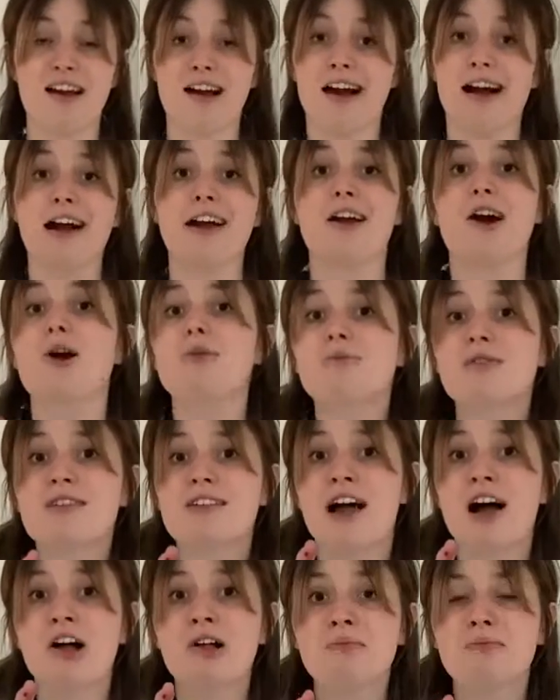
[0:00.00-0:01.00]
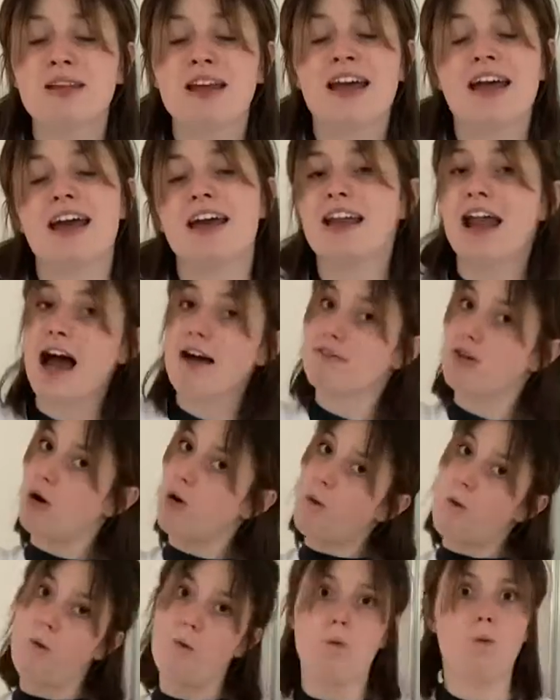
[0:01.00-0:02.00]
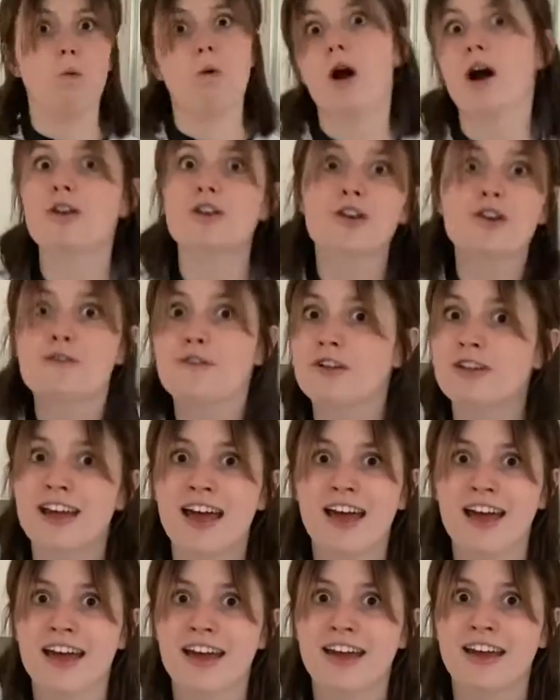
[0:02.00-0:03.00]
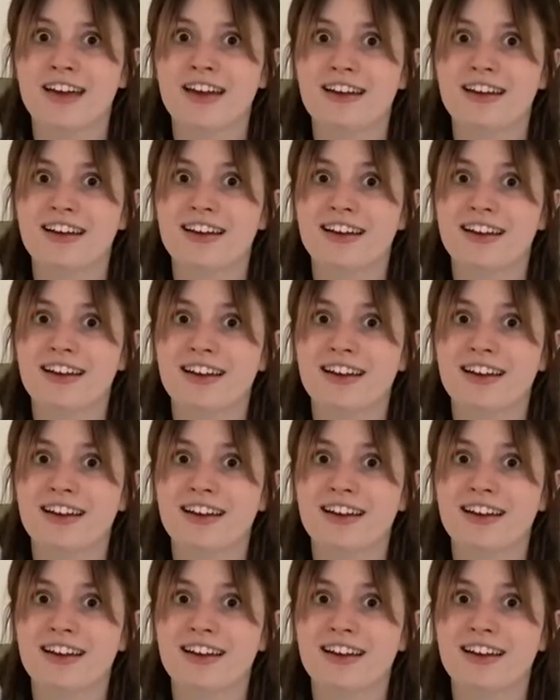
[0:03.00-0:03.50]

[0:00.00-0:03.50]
I hope this helped, and have a wonderful day.